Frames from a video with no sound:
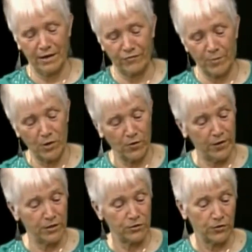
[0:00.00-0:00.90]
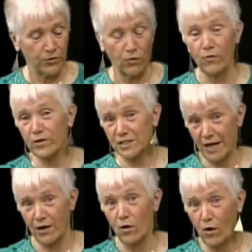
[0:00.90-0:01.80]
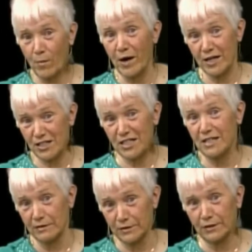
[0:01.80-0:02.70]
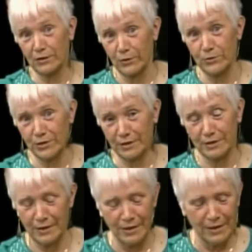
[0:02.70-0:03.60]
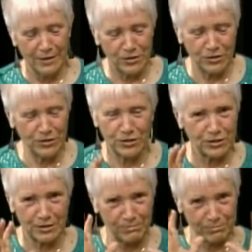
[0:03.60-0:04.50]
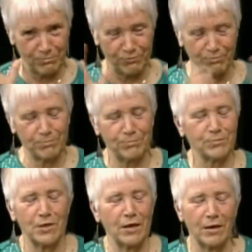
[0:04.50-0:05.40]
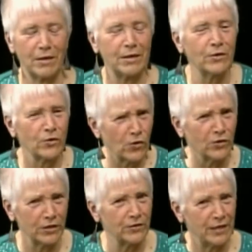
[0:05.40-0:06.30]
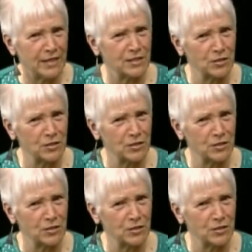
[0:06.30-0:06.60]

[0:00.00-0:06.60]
from her and you turn it over, it's got a Hallmark seal to close it. She's just, in her earlier days